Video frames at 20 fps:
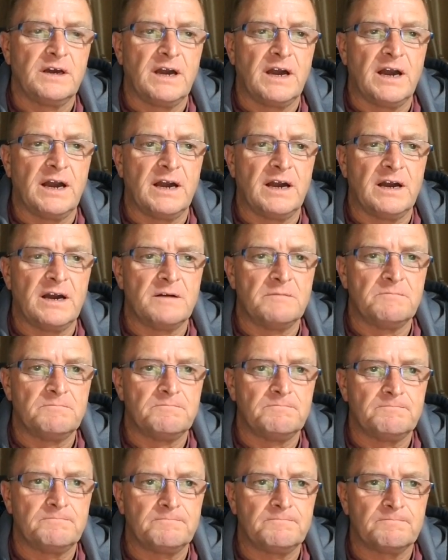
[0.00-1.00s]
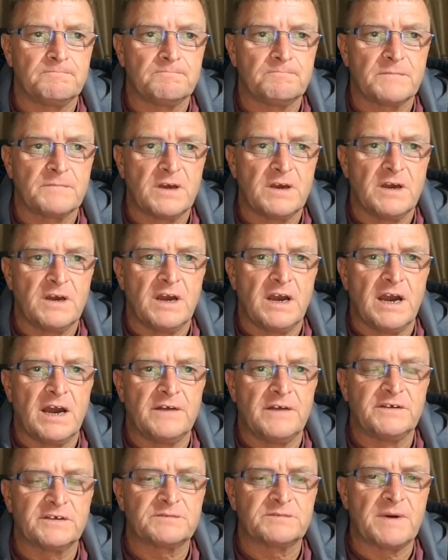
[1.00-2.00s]
And
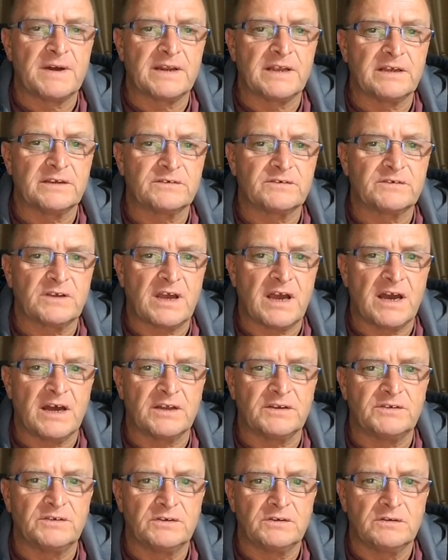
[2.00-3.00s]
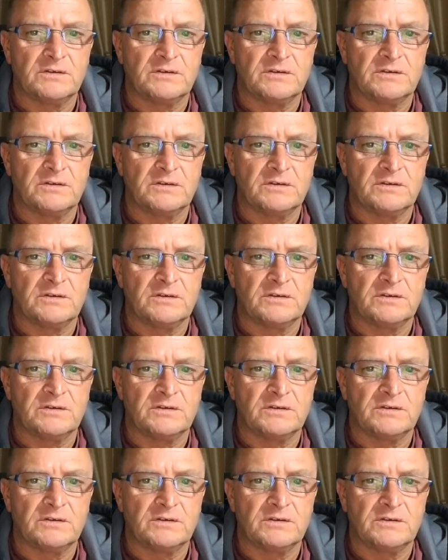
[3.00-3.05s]
this man has had